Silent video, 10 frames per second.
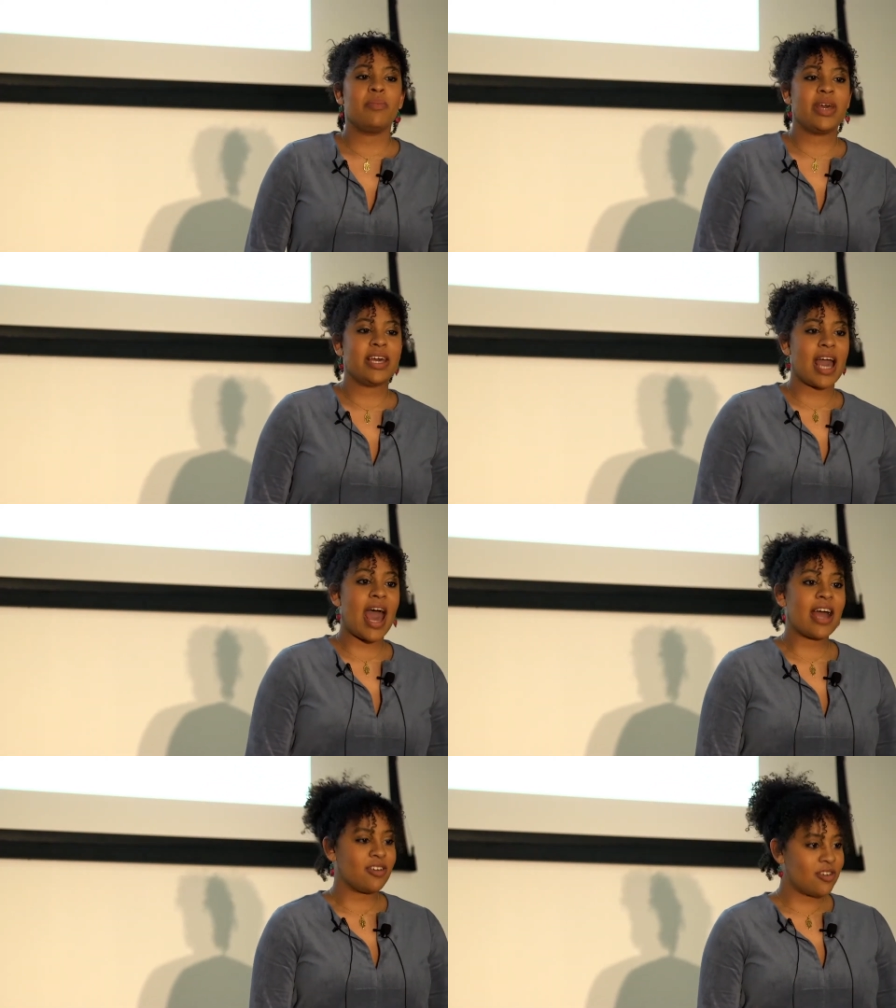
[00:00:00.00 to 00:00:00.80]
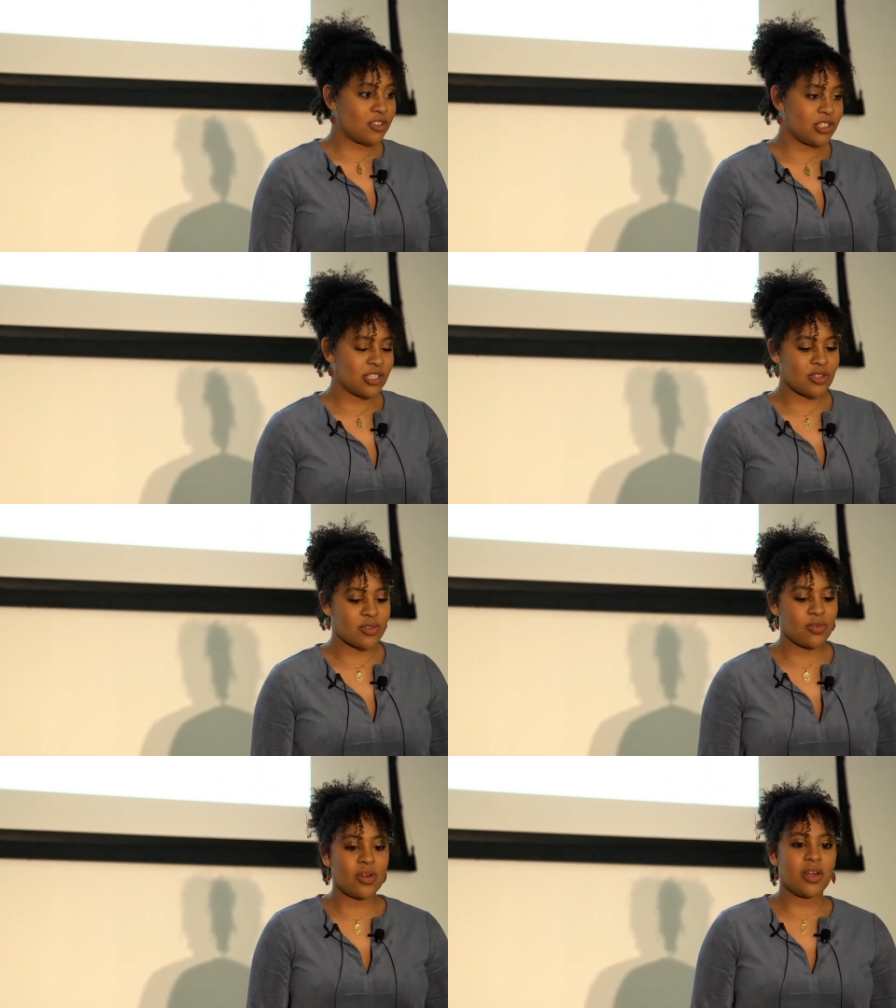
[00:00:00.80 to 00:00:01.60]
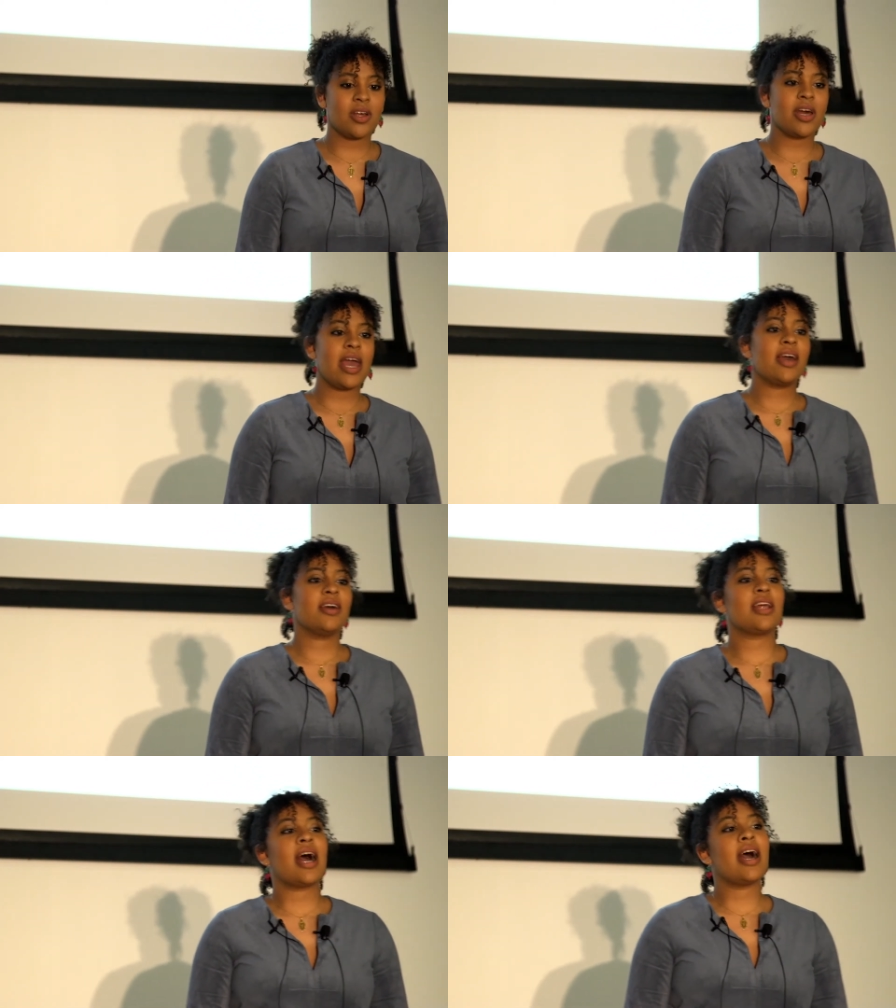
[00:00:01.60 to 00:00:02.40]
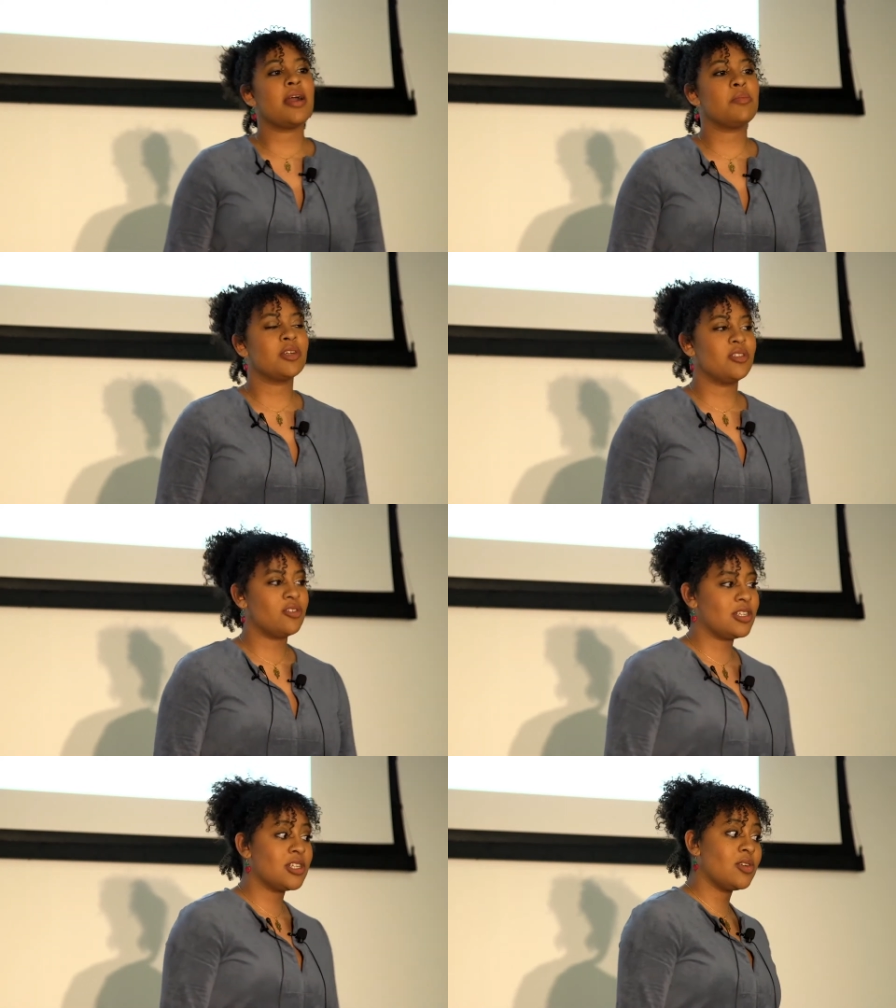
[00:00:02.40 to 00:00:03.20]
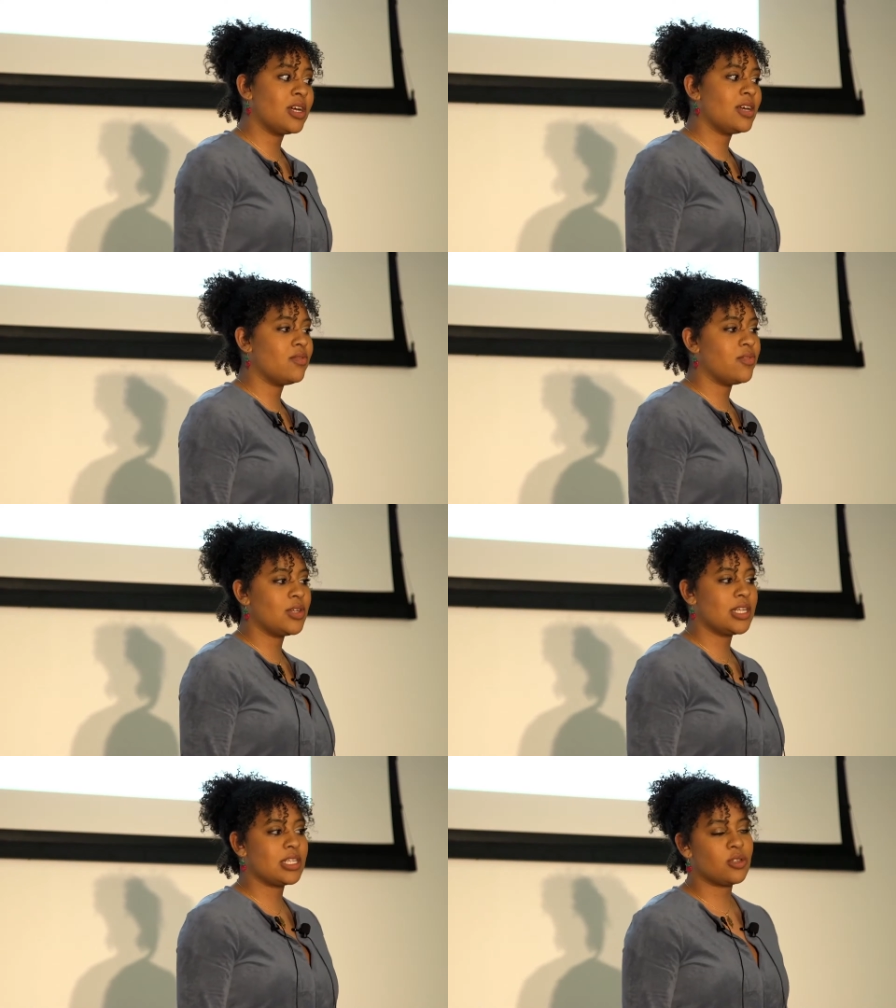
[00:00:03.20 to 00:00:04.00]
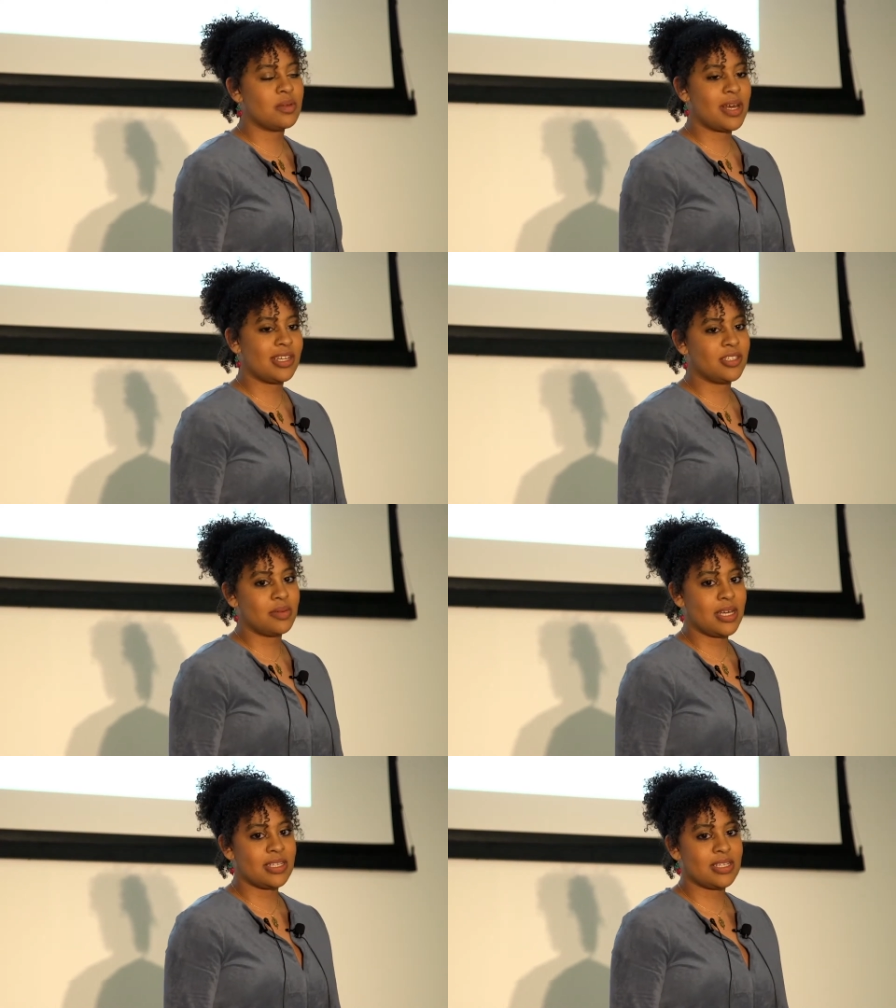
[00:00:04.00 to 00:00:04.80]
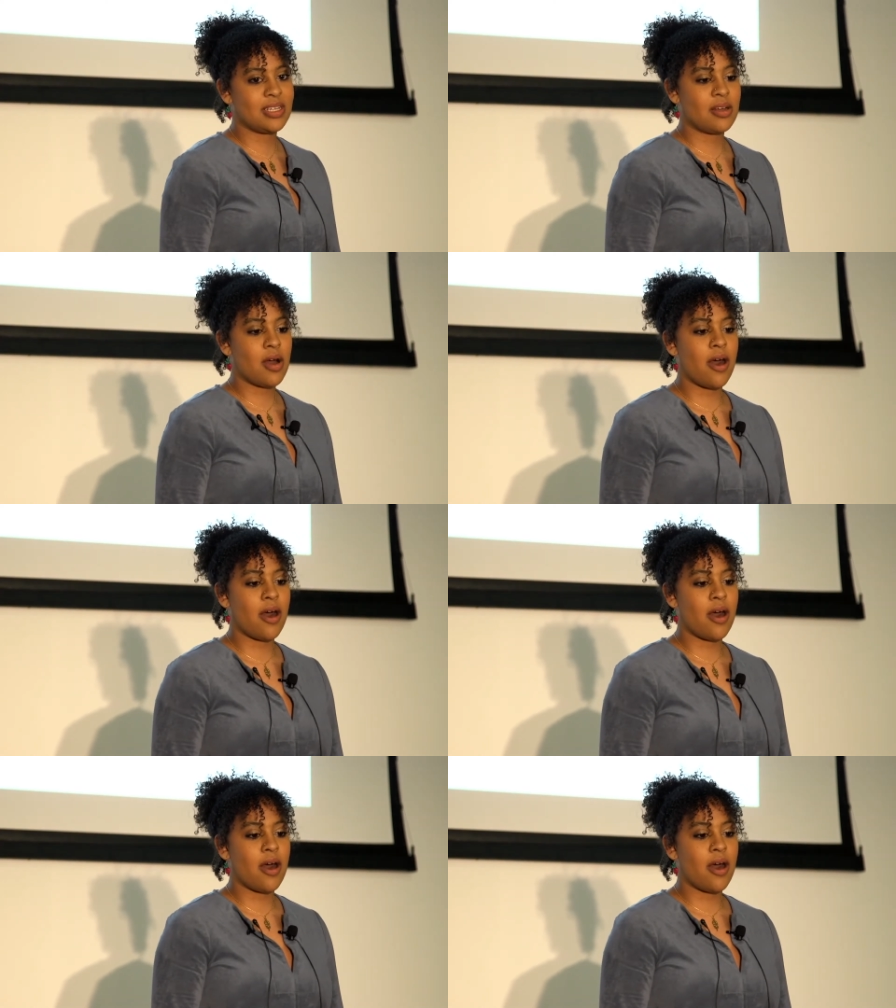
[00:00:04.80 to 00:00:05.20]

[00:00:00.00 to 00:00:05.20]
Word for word: big agriculture school, and I pursued a degree in food industry management.